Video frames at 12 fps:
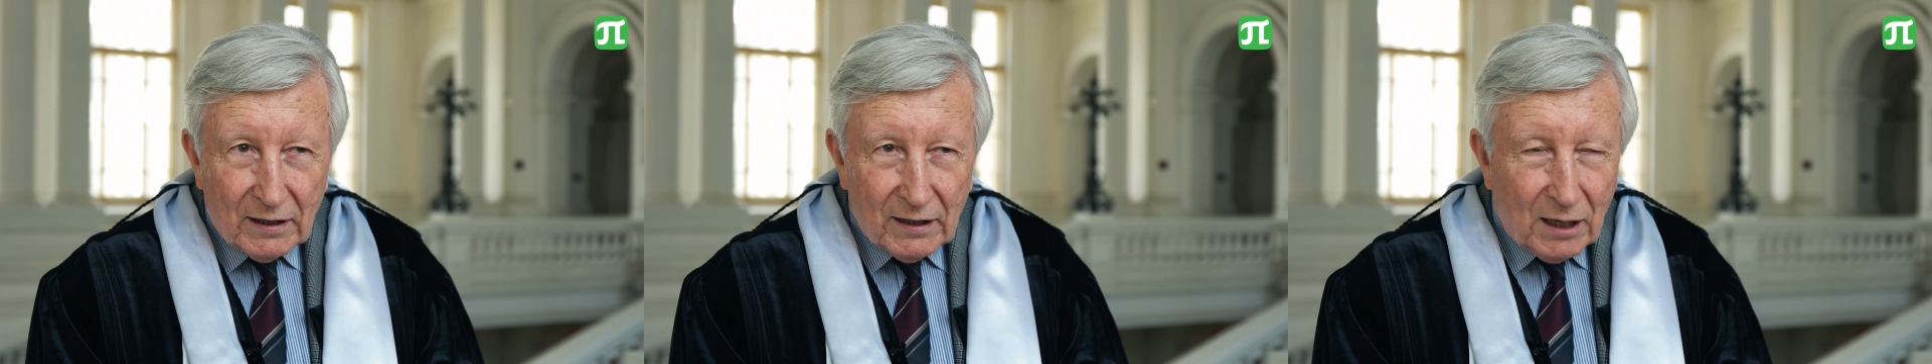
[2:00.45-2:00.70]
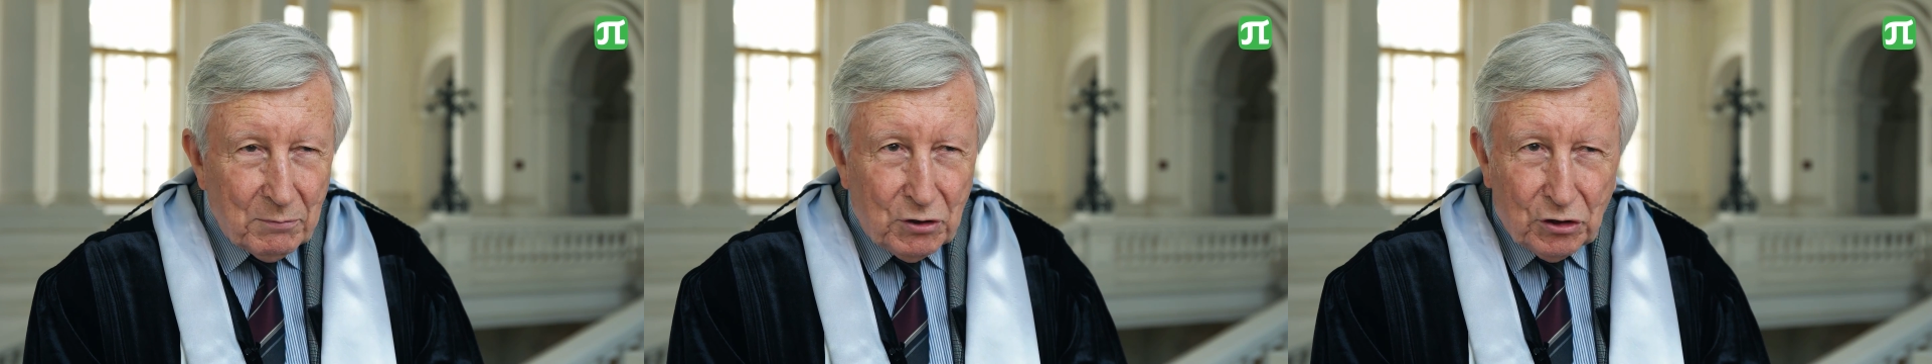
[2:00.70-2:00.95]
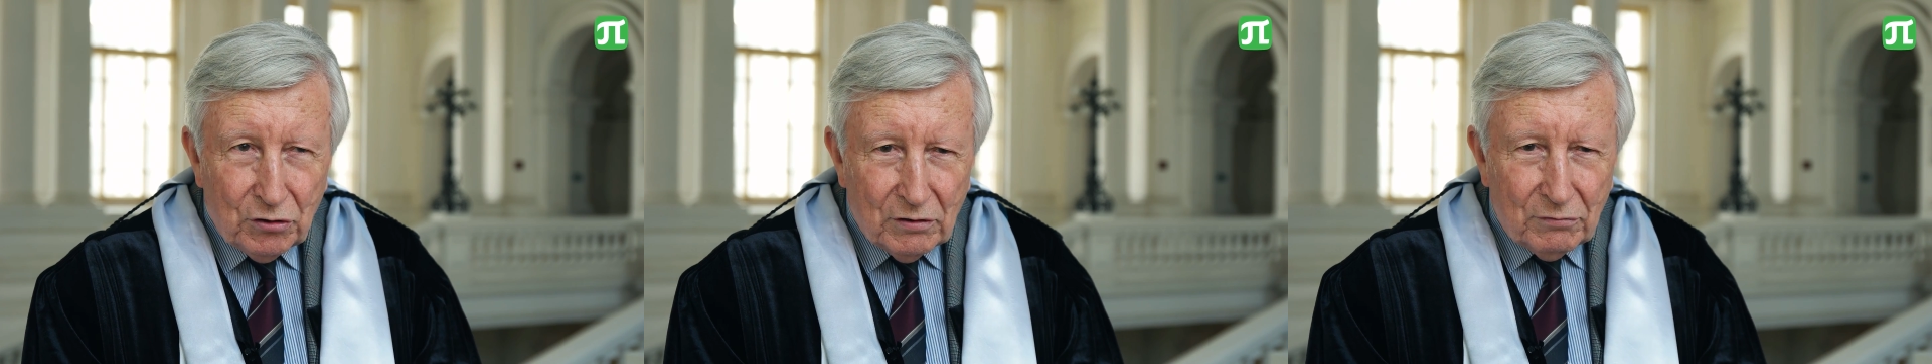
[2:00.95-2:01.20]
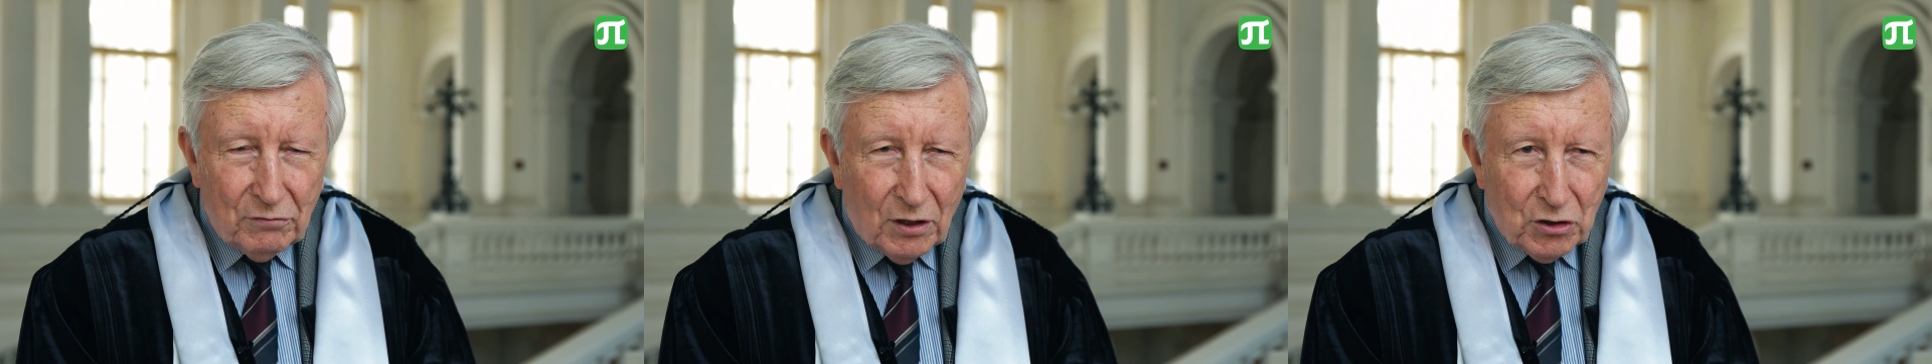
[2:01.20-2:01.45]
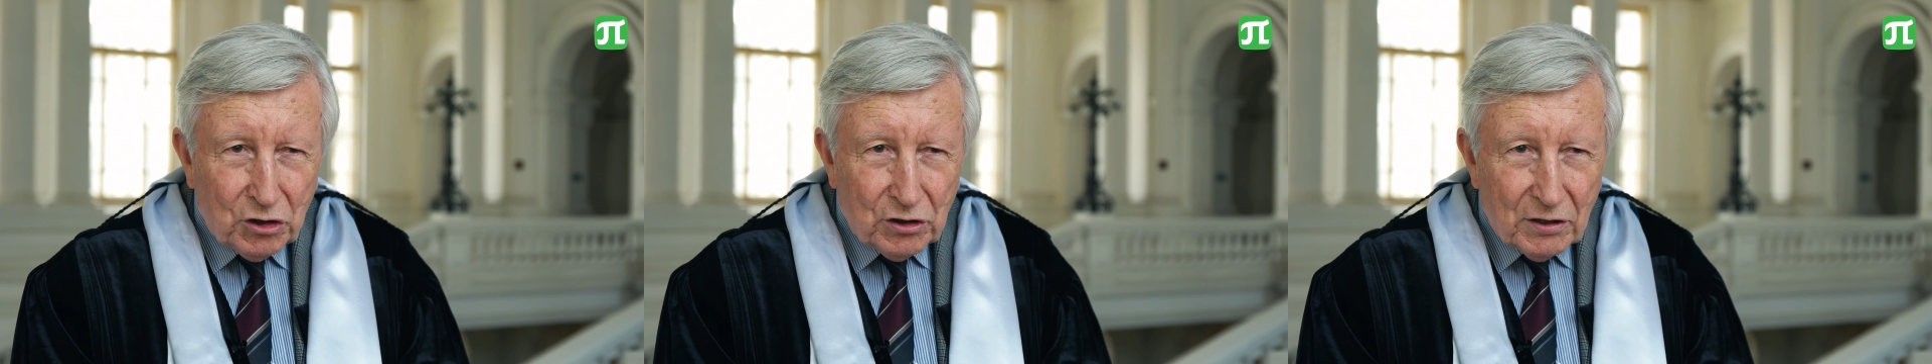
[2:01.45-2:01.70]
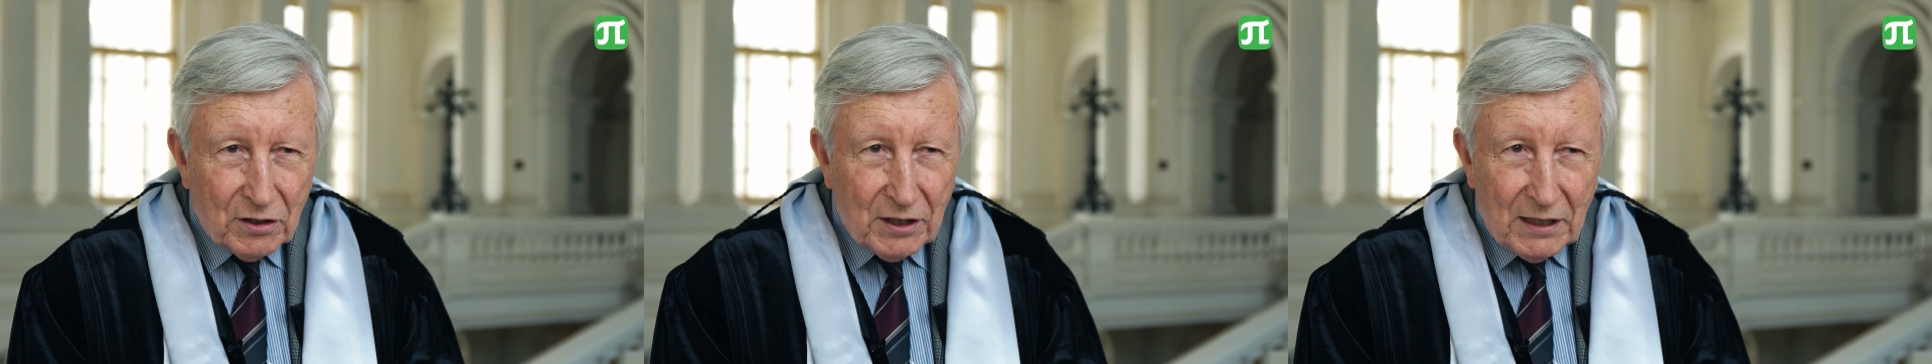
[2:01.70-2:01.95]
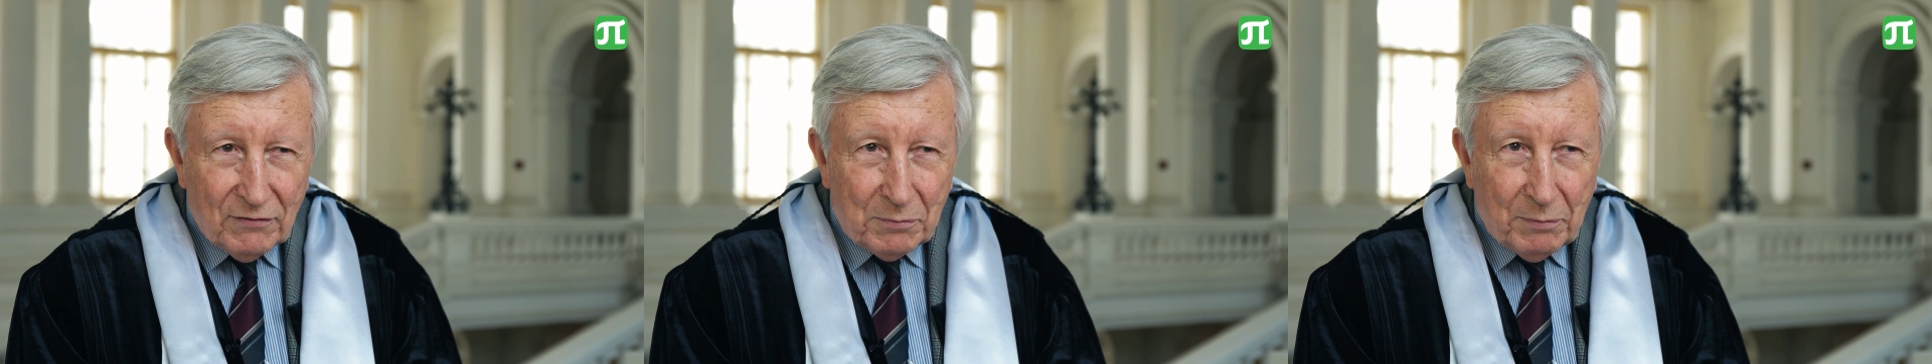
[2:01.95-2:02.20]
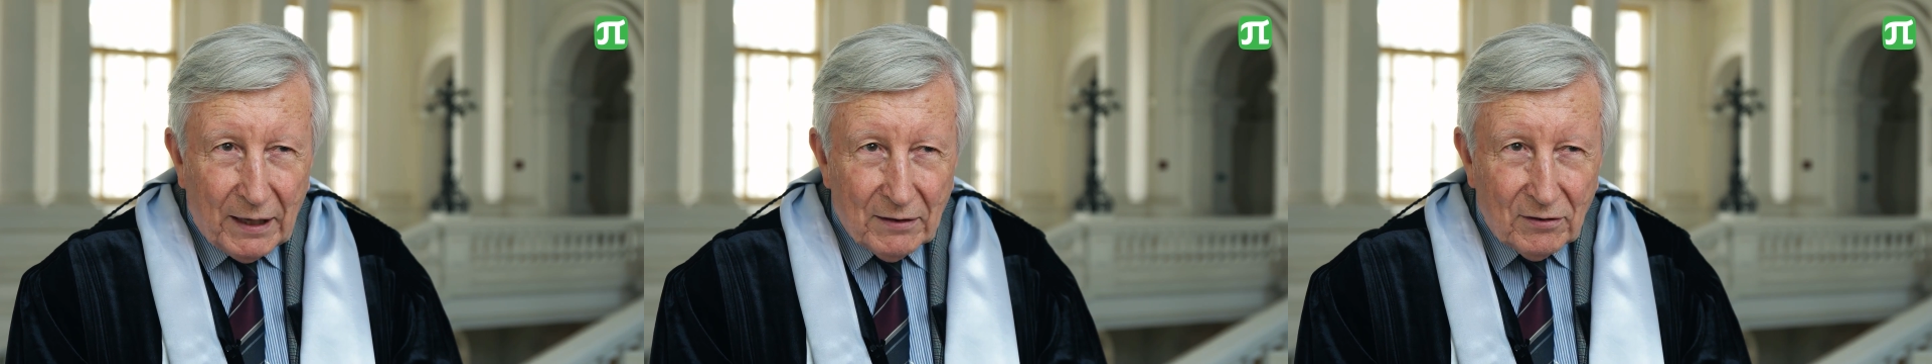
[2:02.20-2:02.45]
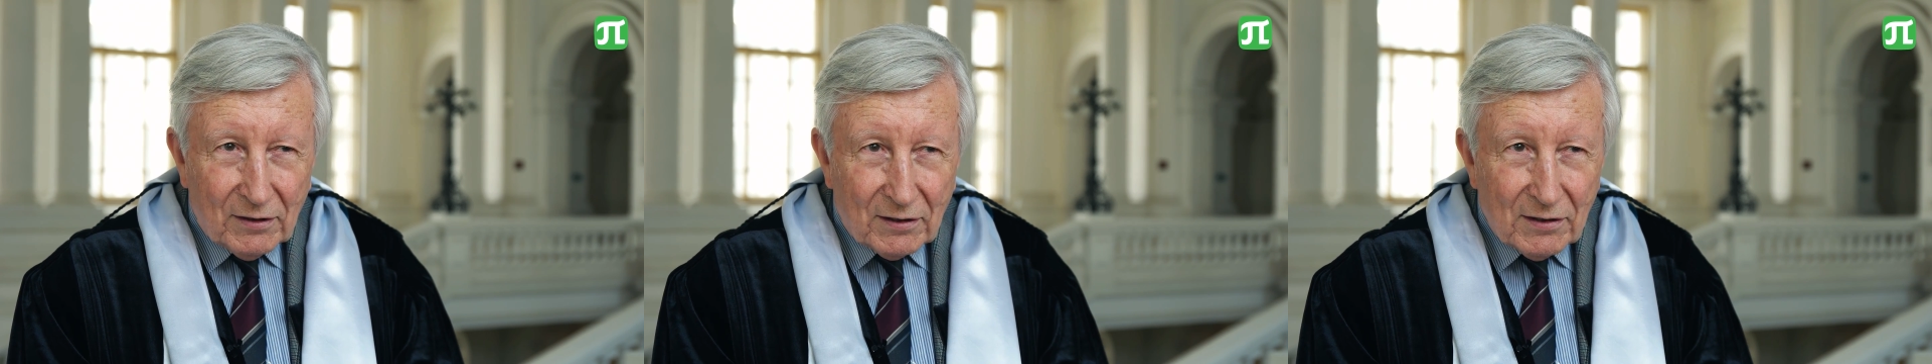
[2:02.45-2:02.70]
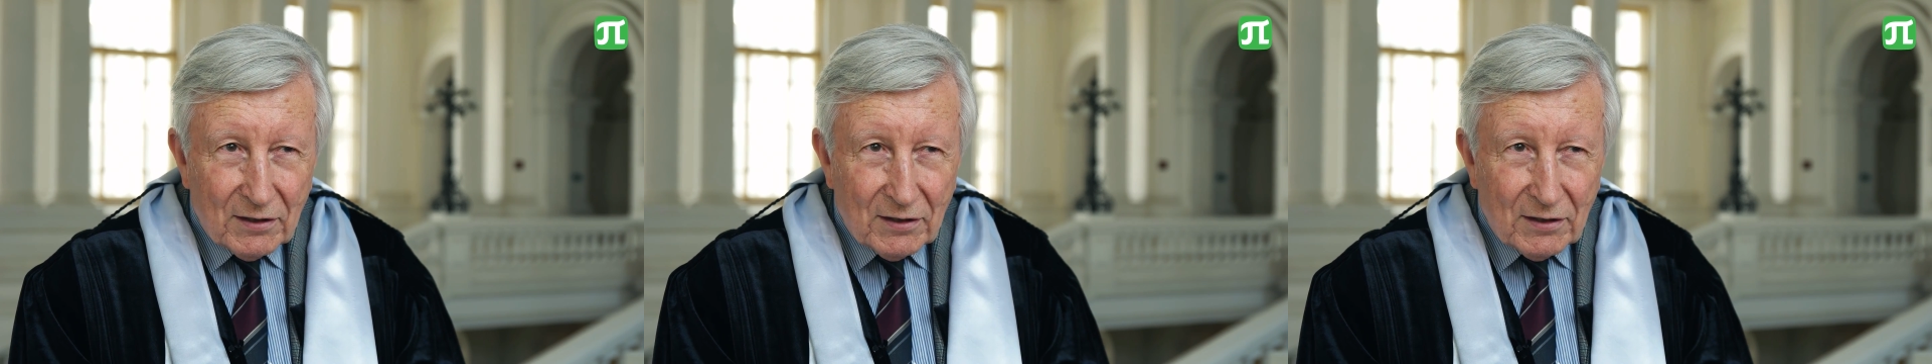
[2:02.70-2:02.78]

and I'm sure in Russia it's even better.